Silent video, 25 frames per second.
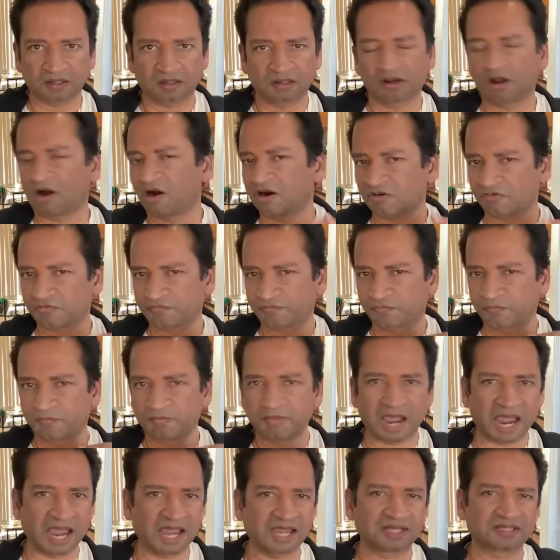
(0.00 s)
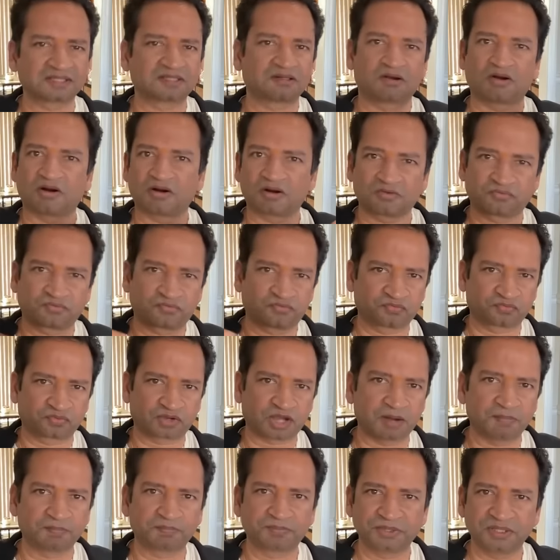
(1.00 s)
Lot of banks, lot of
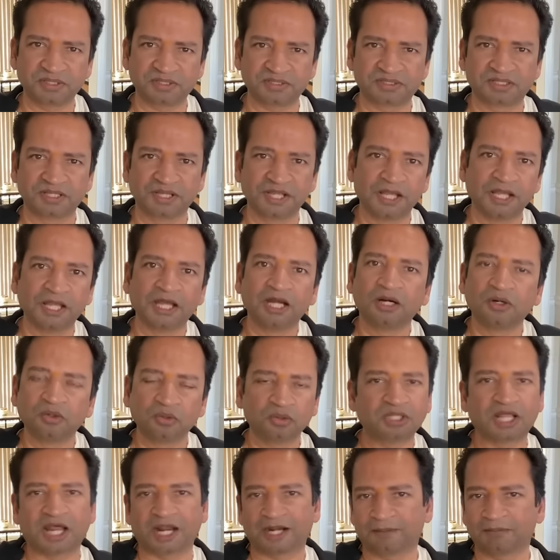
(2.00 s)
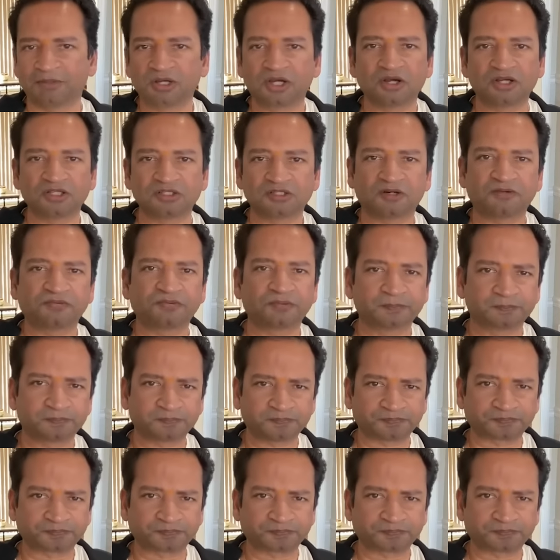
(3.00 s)
companies do that because of